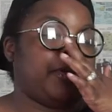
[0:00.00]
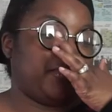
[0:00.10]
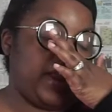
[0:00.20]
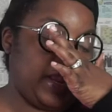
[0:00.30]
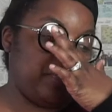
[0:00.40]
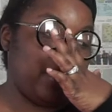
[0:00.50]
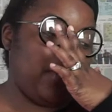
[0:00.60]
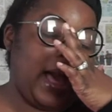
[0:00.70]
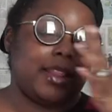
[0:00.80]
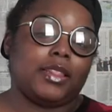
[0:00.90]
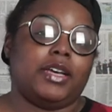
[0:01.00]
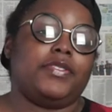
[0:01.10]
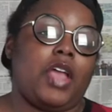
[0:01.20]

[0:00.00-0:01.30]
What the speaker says: Rainbow, I love